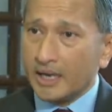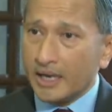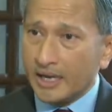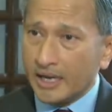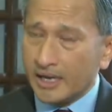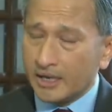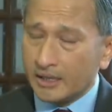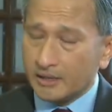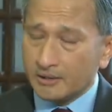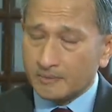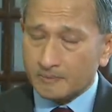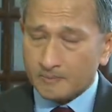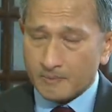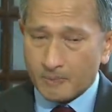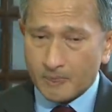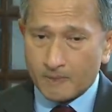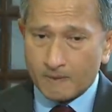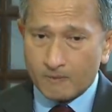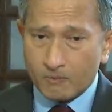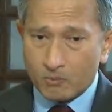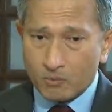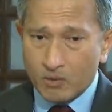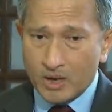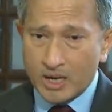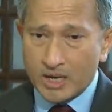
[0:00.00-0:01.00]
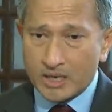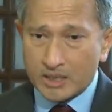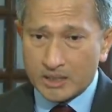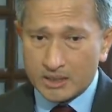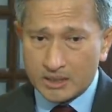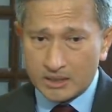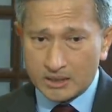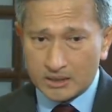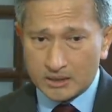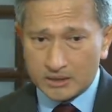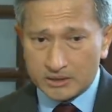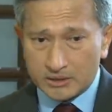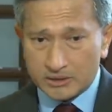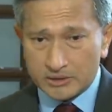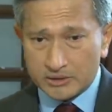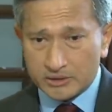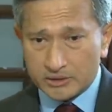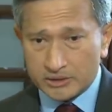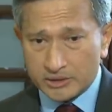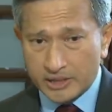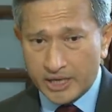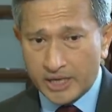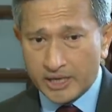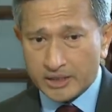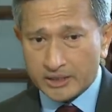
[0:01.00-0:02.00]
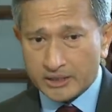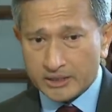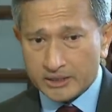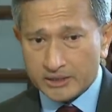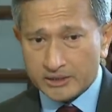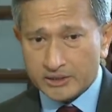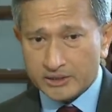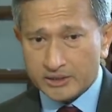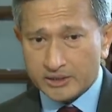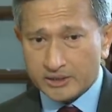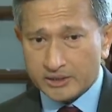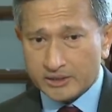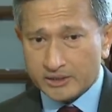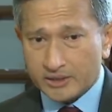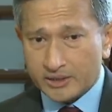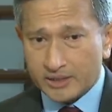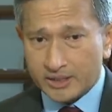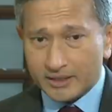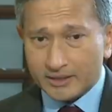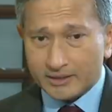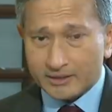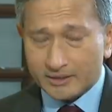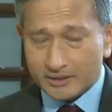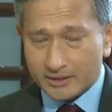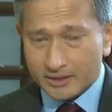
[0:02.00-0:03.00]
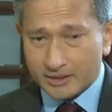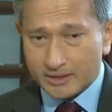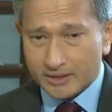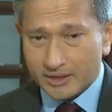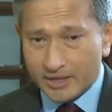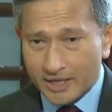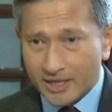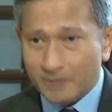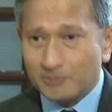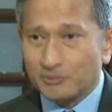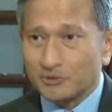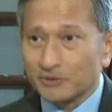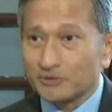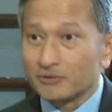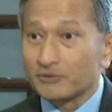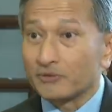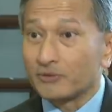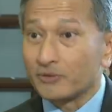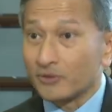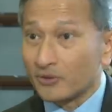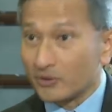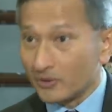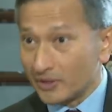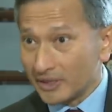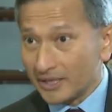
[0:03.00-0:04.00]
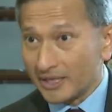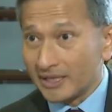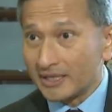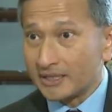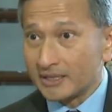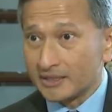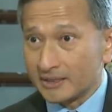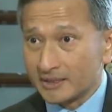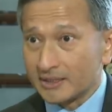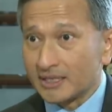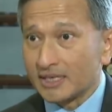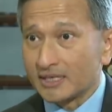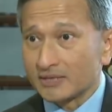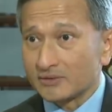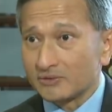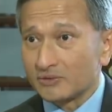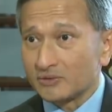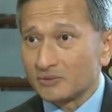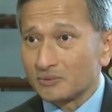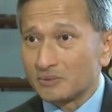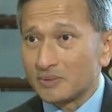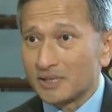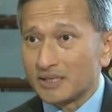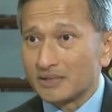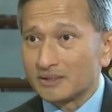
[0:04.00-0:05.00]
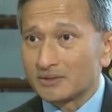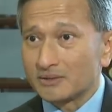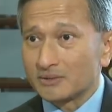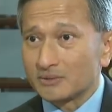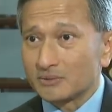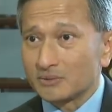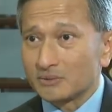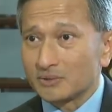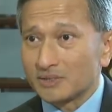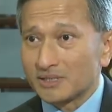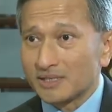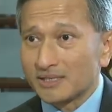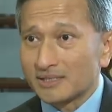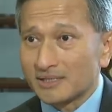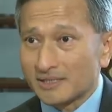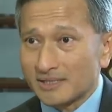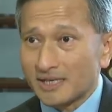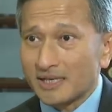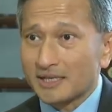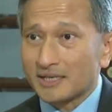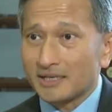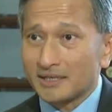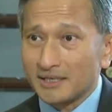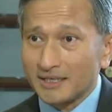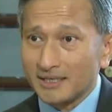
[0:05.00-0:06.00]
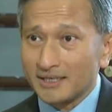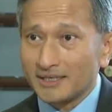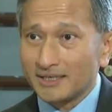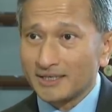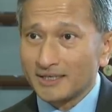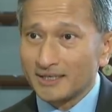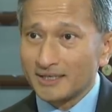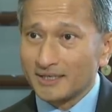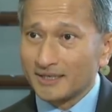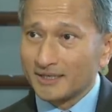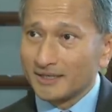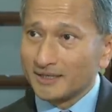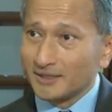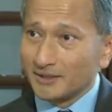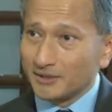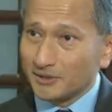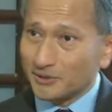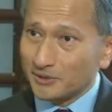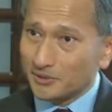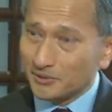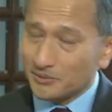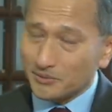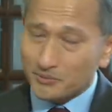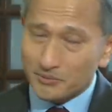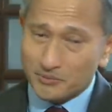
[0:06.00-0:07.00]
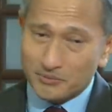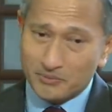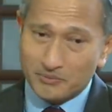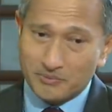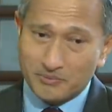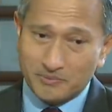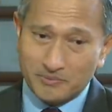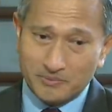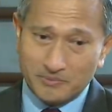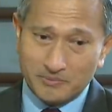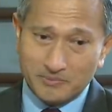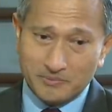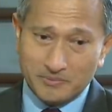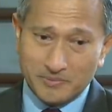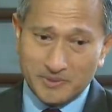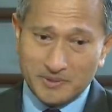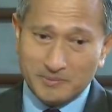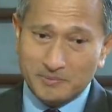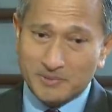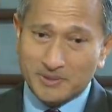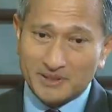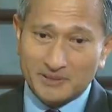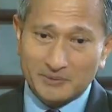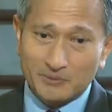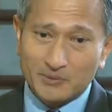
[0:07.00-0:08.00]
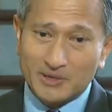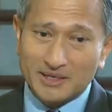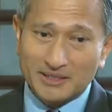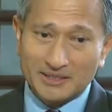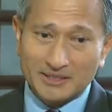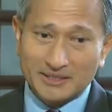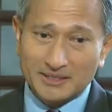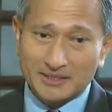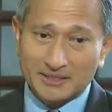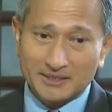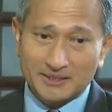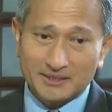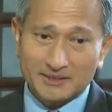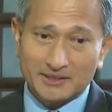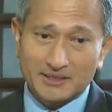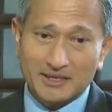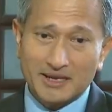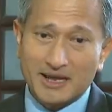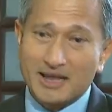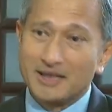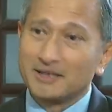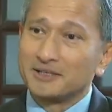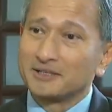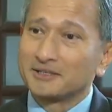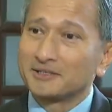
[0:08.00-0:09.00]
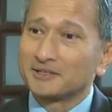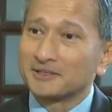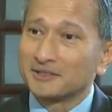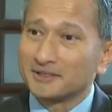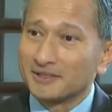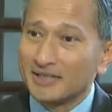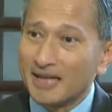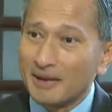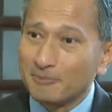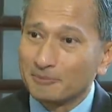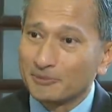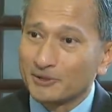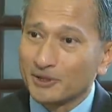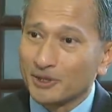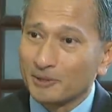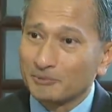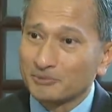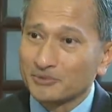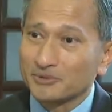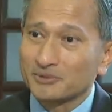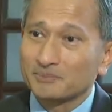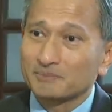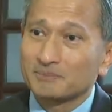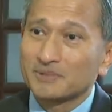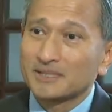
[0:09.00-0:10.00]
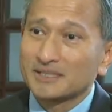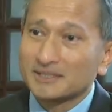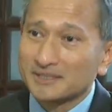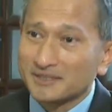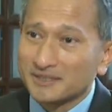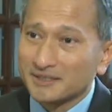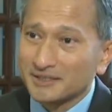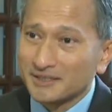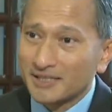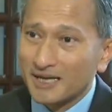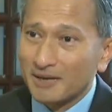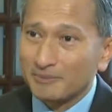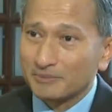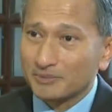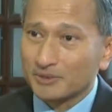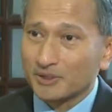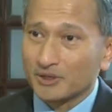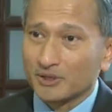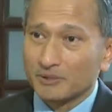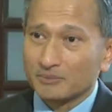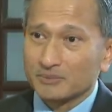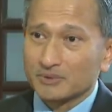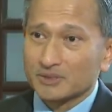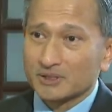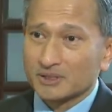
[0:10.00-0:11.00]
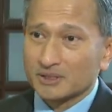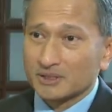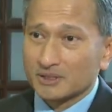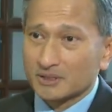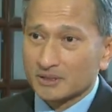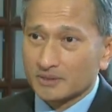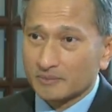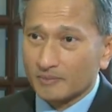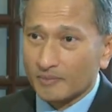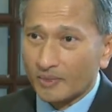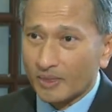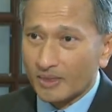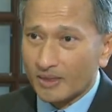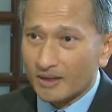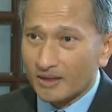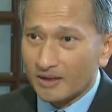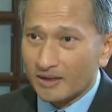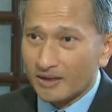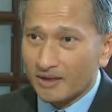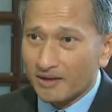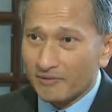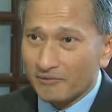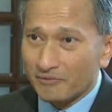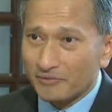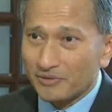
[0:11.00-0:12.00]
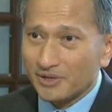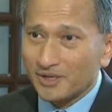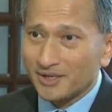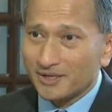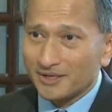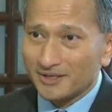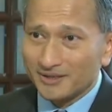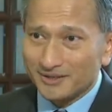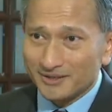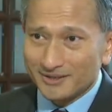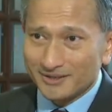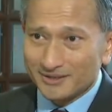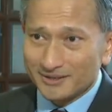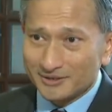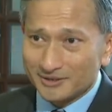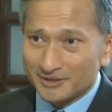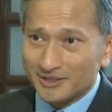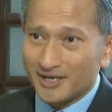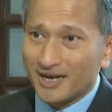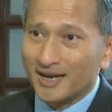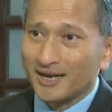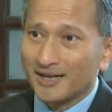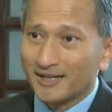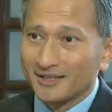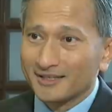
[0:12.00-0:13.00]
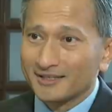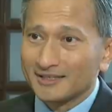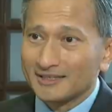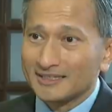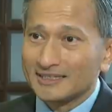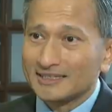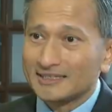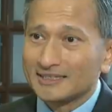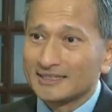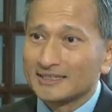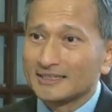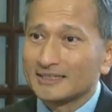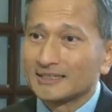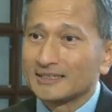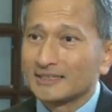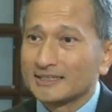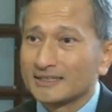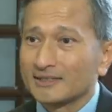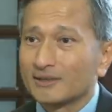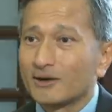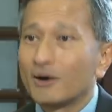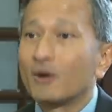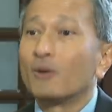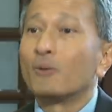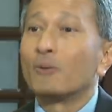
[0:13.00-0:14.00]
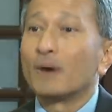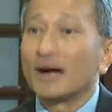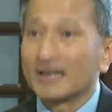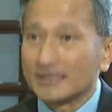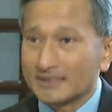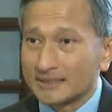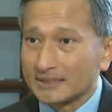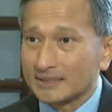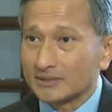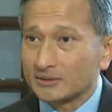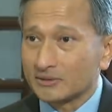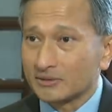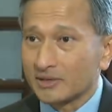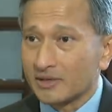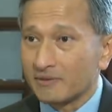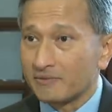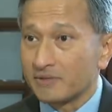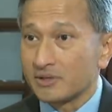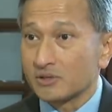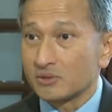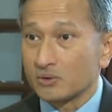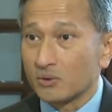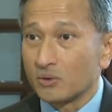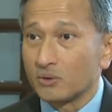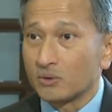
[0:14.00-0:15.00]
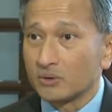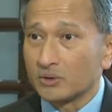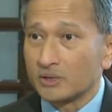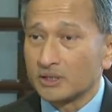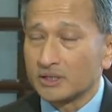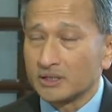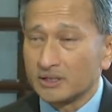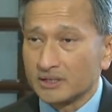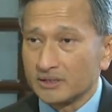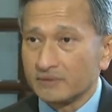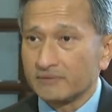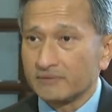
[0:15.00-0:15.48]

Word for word: And one challenge that came to the fore again in the last few months was that suddenly, you know, people wanted additional laptops, personal laptops. Every child needed or wanted to have his own